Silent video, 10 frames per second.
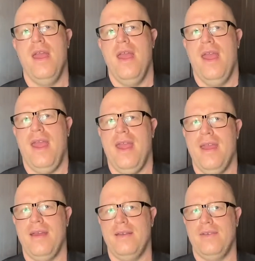
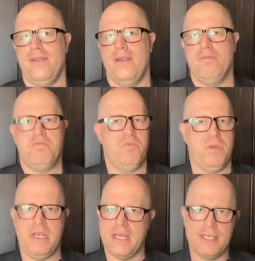And he
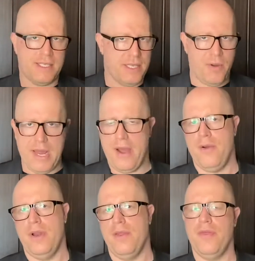doesn't slow
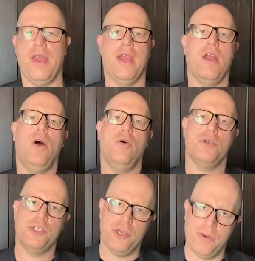down and think, oh
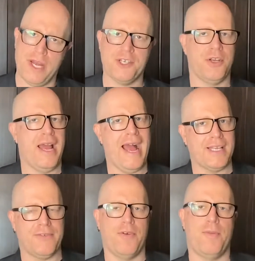shoot, I should
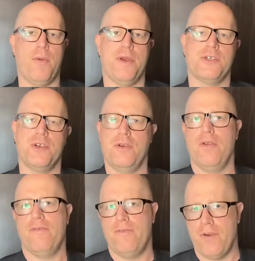ask for permission
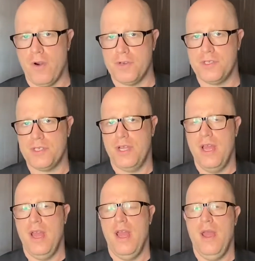first.
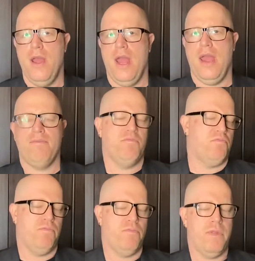
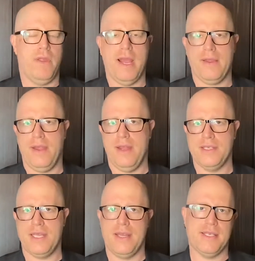The likelihood
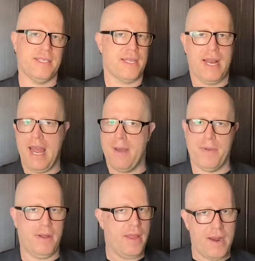is that this is going to happen
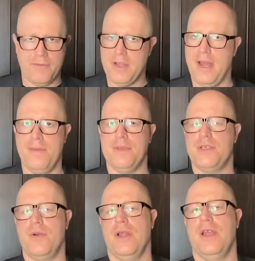a lot of times
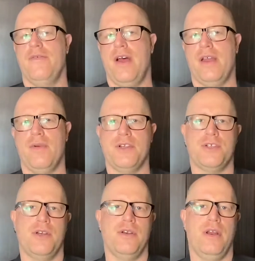during the evaluation